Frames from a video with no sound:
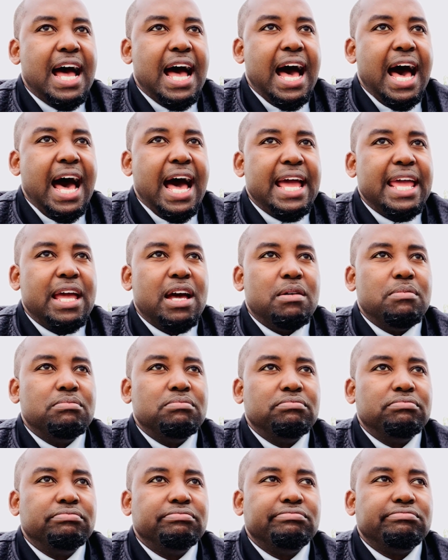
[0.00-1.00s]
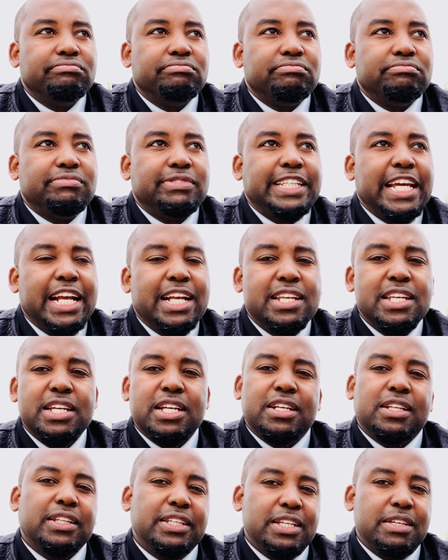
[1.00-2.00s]
I am
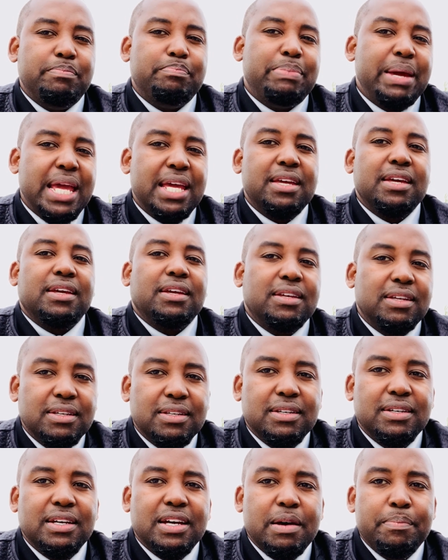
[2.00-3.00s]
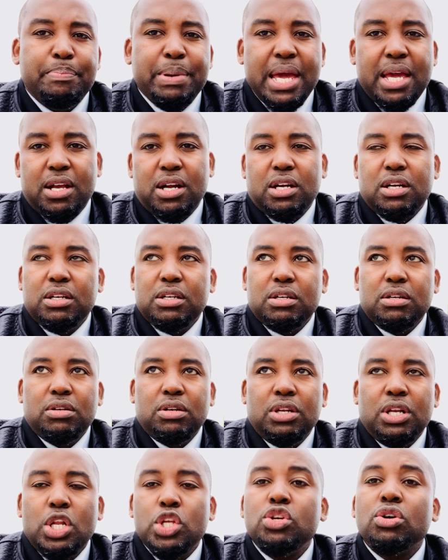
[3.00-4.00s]
technically begging, a beggar.
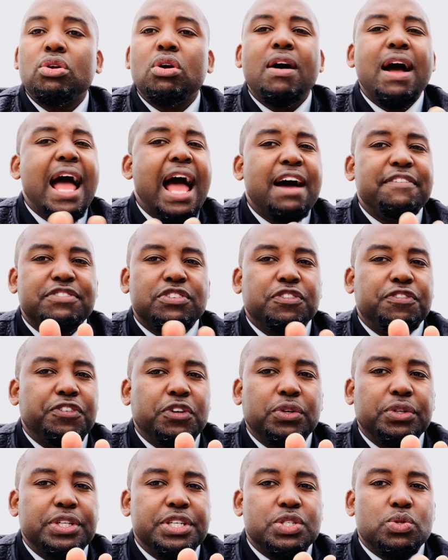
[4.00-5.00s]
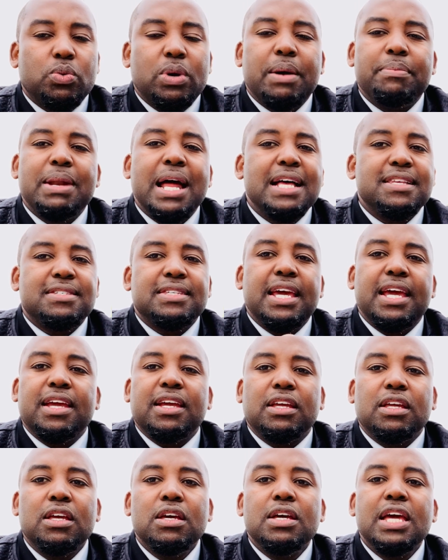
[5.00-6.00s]
You don't have to feel this way. I'm not
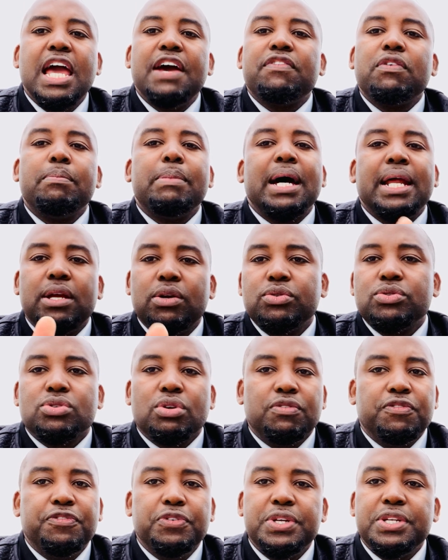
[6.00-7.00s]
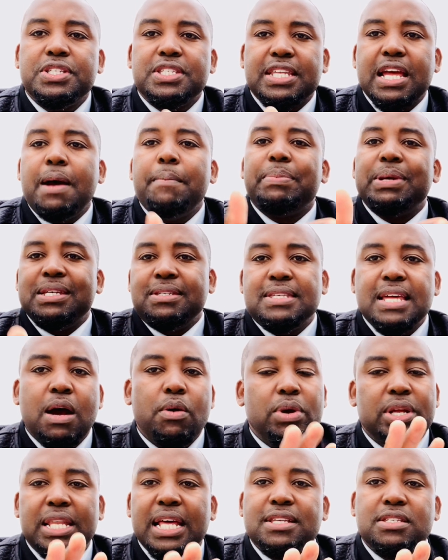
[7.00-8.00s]
saying everybody who's on food stamp is
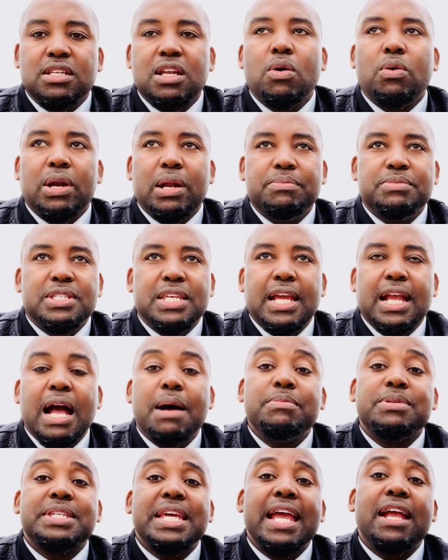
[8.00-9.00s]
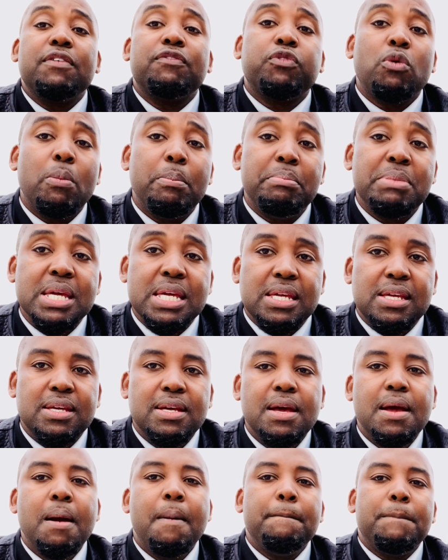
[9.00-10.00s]
that way. That's not what I'm saying. I'm saying for me,
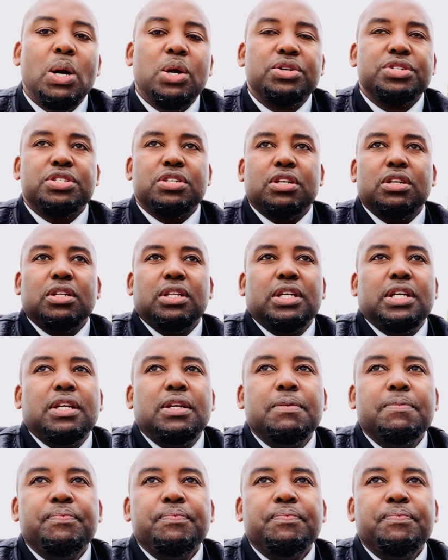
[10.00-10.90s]
personally,